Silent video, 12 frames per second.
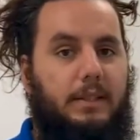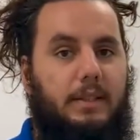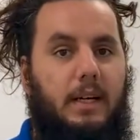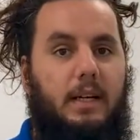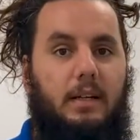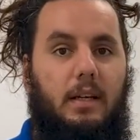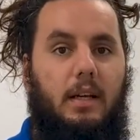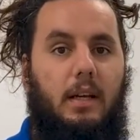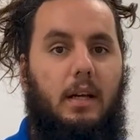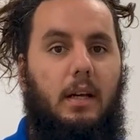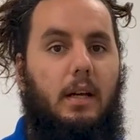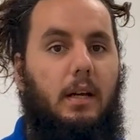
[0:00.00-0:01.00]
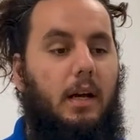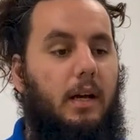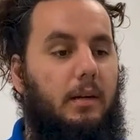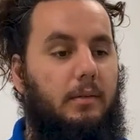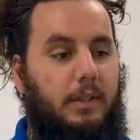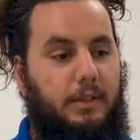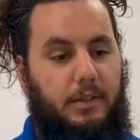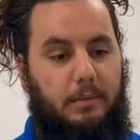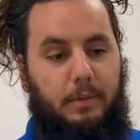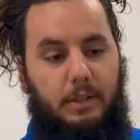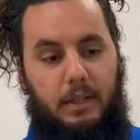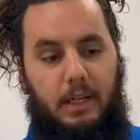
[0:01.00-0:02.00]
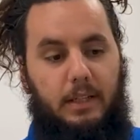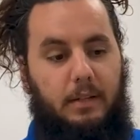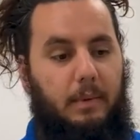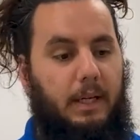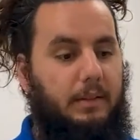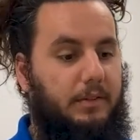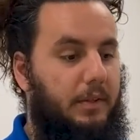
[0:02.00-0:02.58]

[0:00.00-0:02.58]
stock because they're printed on demand.